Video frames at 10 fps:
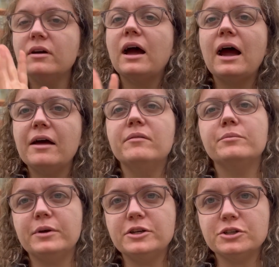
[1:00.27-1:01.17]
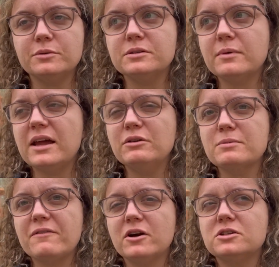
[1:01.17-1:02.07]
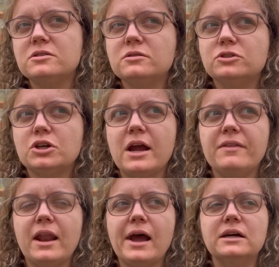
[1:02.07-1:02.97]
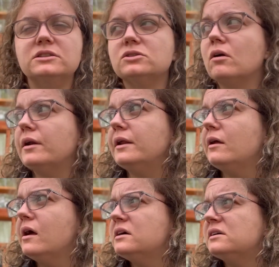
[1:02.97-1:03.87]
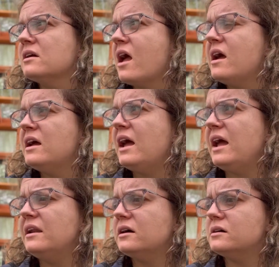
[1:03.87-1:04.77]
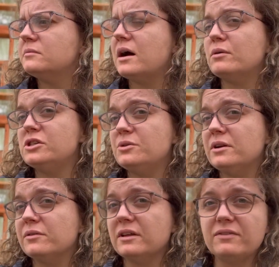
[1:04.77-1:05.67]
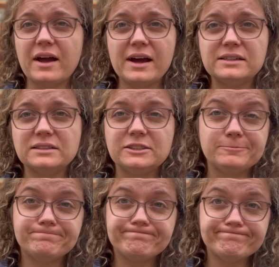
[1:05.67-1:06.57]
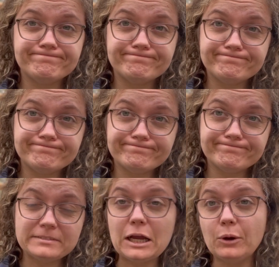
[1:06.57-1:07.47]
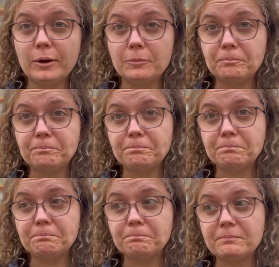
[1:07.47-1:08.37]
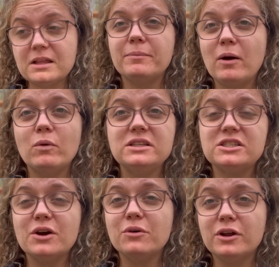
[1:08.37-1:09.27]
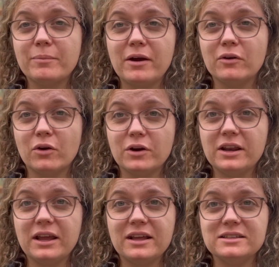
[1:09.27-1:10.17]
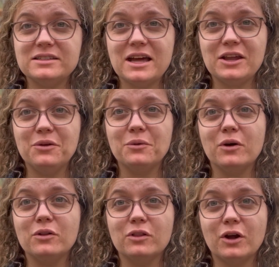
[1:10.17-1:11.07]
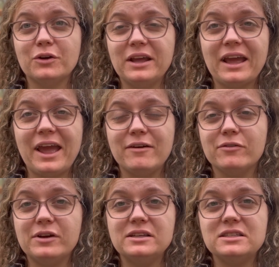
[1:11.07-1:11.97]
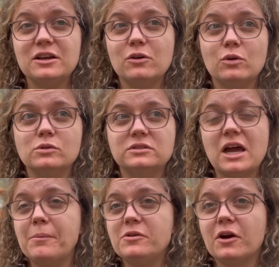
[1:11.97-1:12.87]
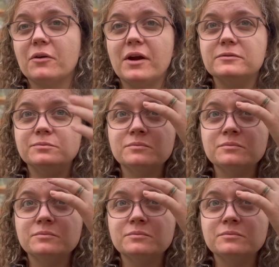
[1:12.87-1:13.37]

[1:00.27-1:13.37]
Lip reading: I'm pretty sure it was my first tray that I had started, and I was doing it really fast. Oh well. About what's so good about gardening is that you are learning every single time you turn around.